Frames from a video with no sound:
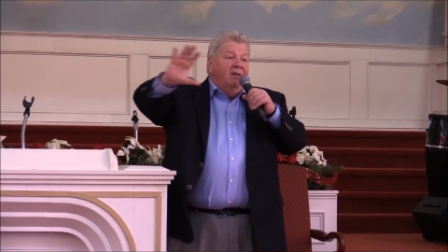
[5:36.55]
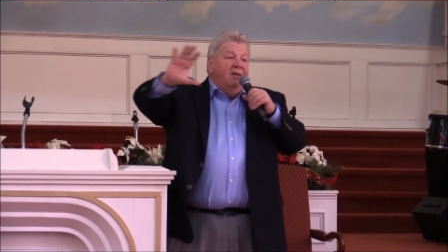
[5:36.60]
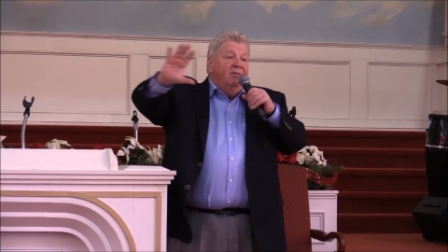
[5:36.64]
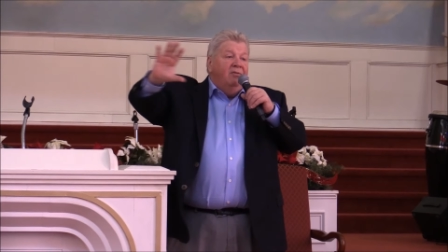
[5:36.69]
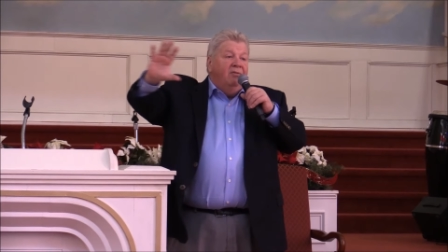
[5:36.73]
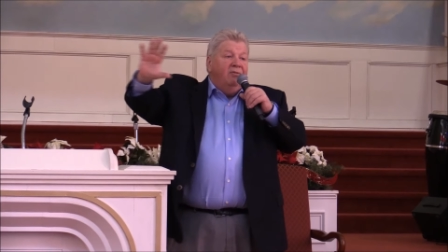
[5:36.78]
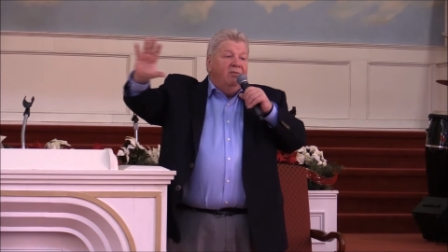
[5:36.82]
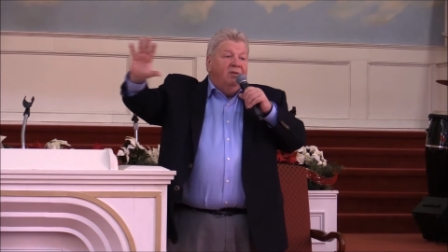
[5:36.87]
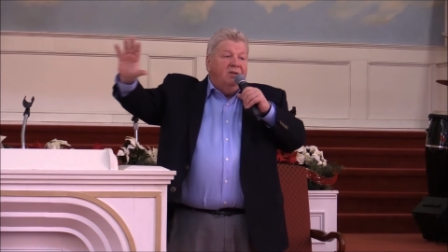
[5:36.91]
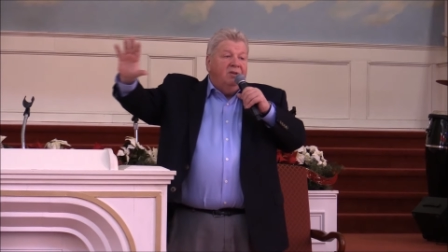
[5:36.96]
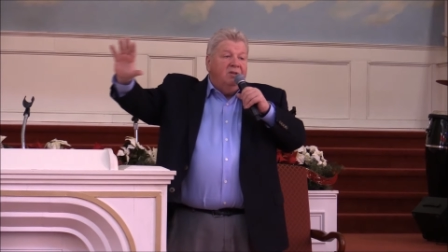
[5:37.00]

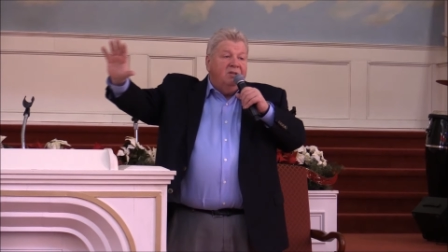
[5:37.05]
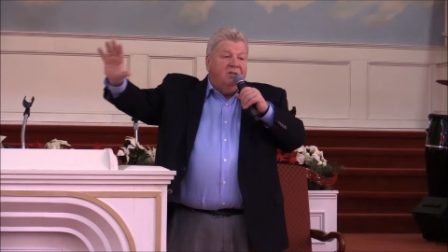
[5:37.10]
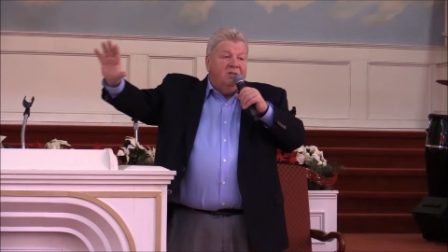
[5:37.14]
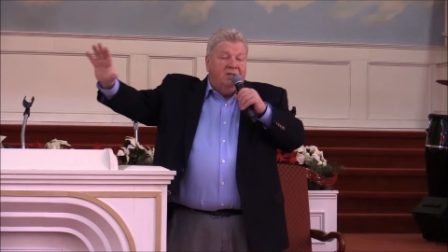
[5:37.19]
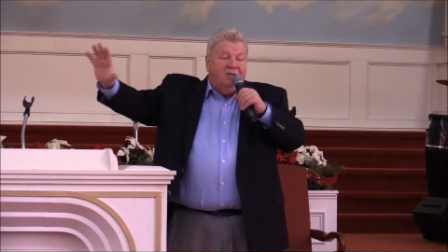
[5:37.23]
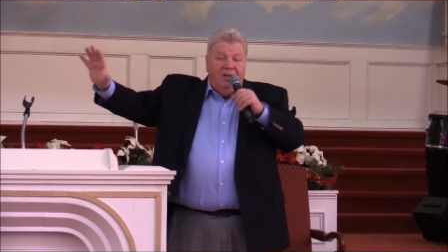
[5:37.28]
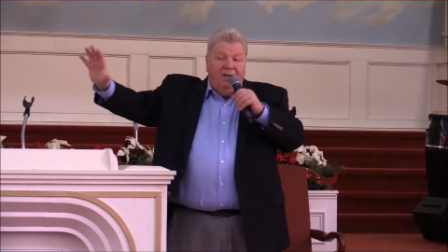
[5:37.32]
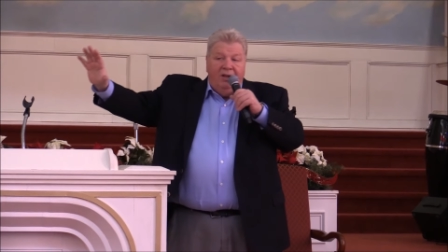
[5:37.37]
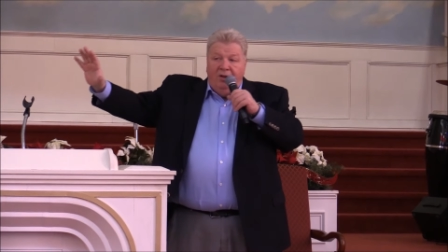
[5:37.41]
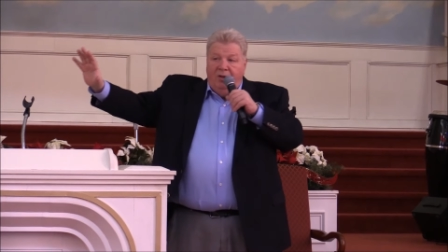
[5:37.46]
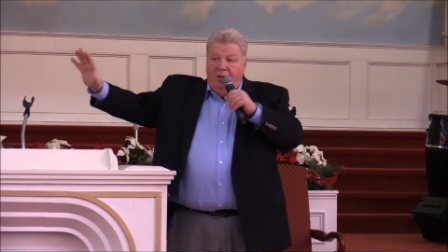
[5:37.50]
every
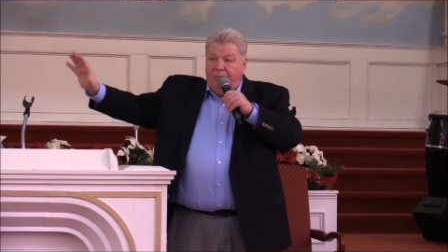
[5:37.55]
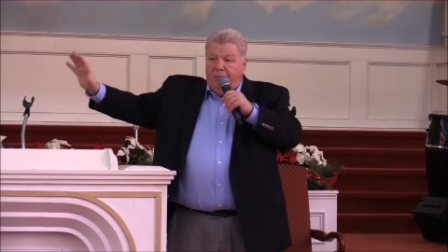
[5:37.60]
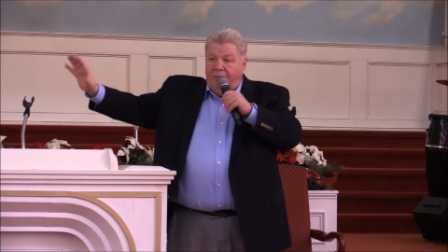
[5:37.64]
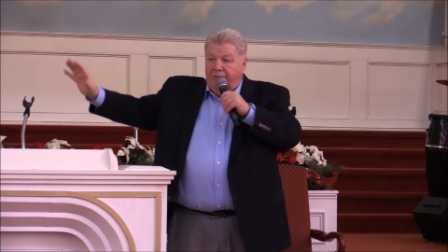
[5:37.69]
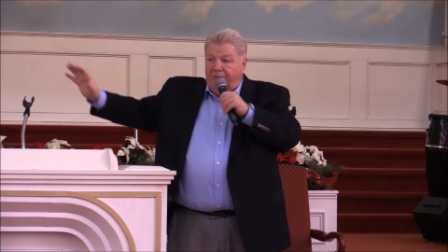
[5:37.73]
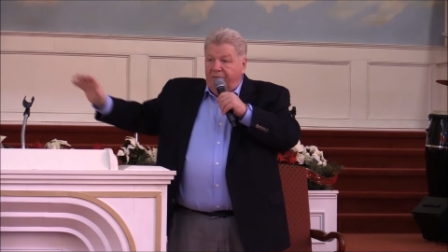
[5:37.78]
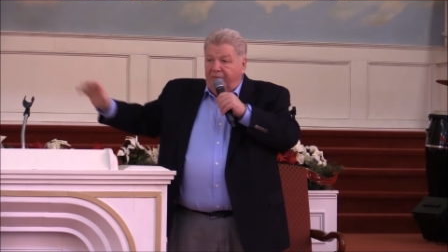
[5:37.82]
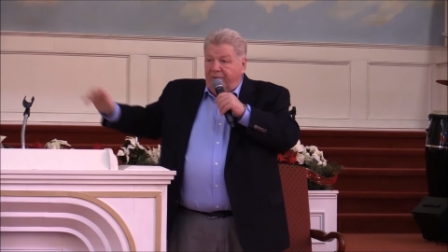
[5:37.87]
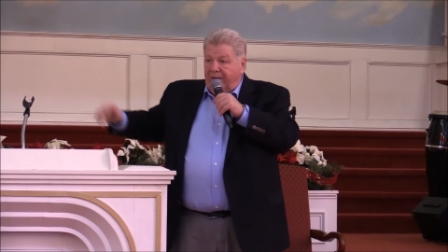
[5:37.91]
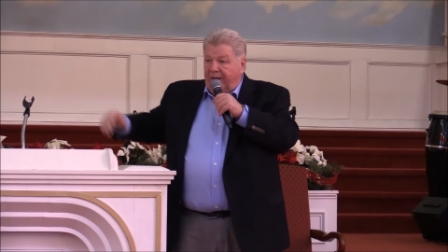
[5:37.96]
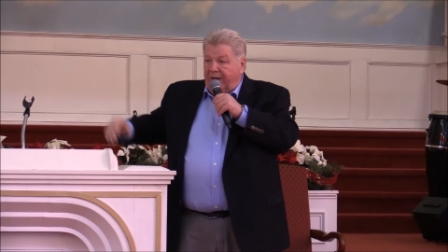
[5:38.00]
single
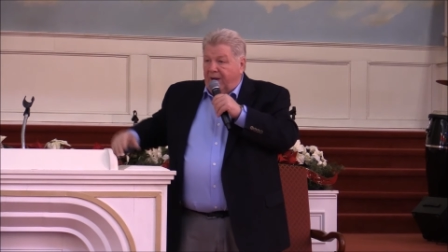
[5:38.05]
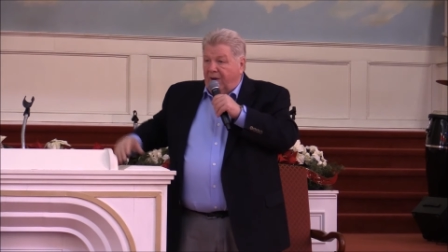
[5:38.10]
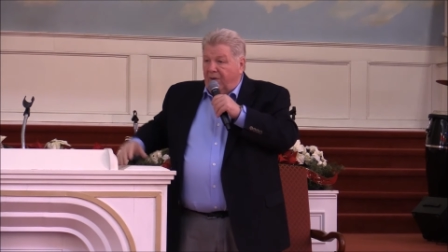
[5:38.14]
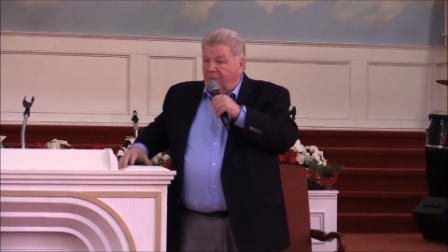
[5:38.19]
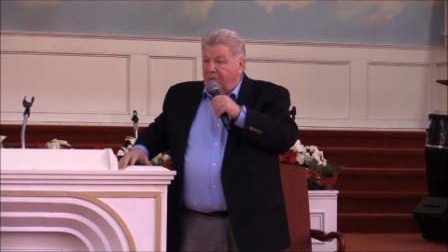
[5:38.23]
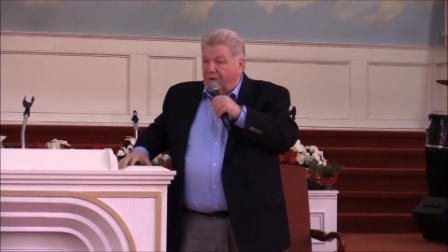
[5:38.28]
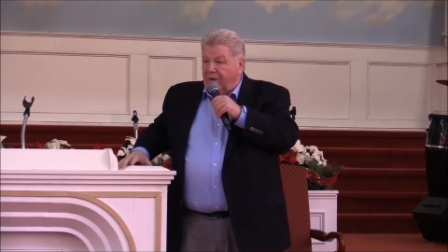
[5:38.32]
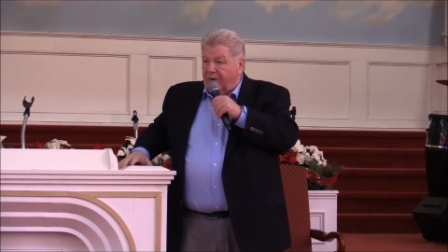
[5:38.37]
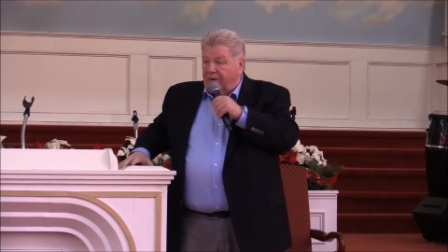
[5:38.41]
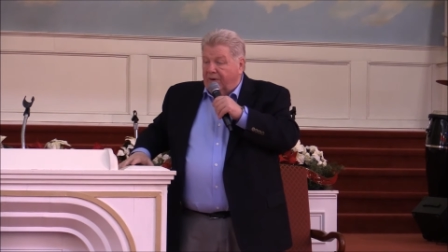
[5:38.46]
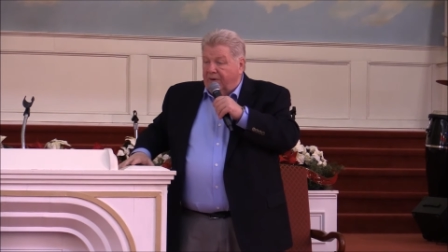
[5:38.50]
prophetic
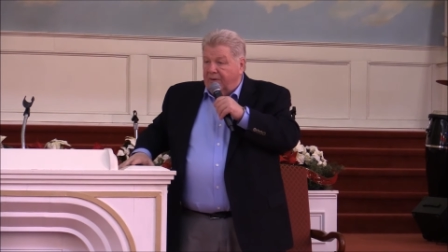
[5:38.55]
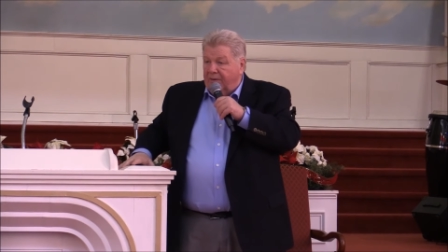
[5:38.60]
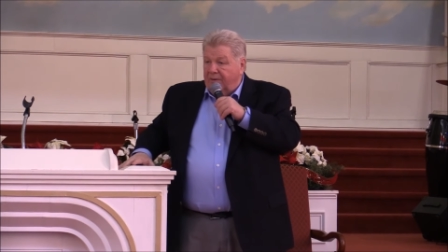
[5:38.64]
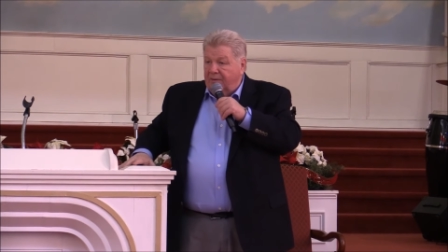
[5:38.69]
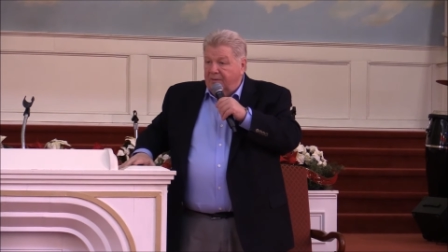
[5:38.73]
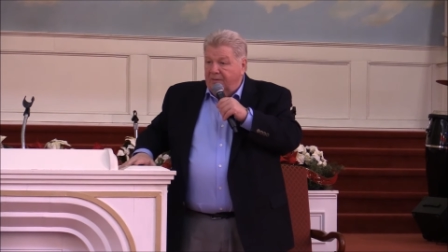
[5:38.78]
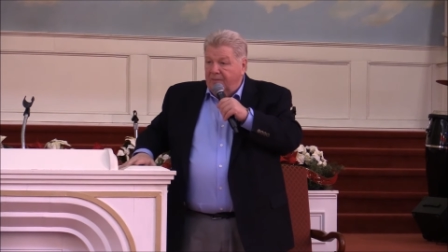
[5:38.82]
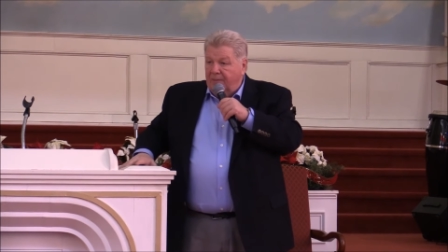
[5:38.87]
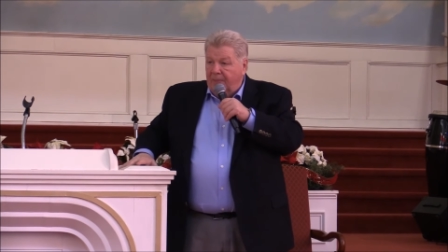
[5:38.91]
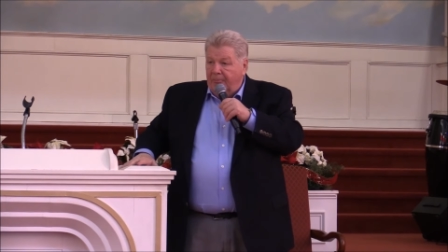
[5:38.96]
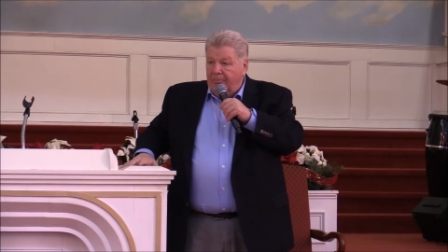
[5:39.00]

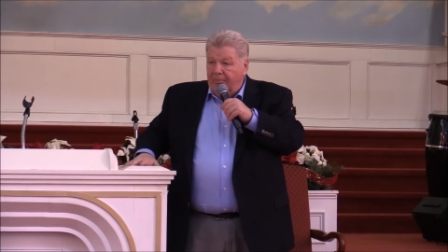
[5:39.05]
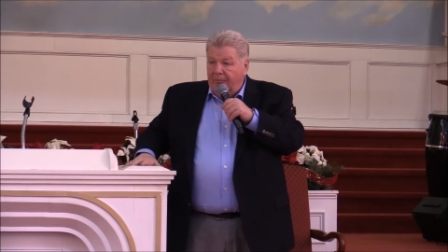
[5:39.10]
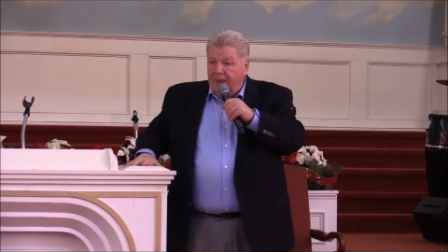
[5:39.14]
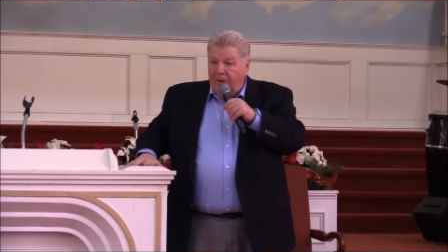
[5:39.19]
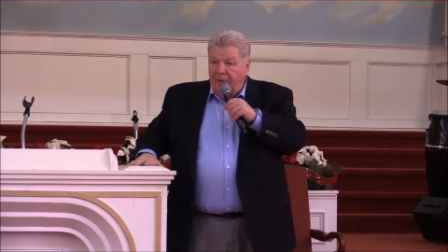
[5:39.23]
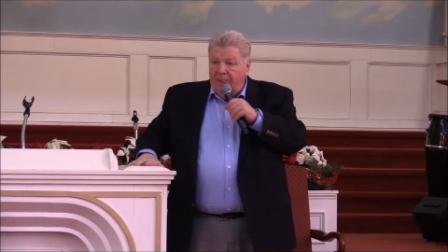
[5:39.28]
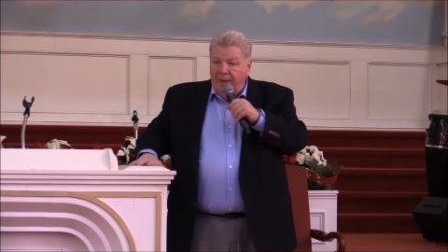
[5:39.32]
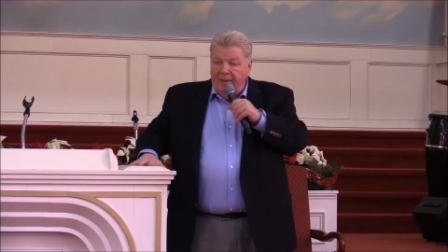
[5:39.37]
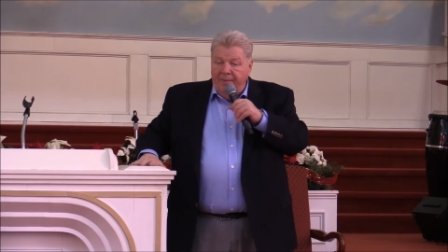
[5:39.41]
word.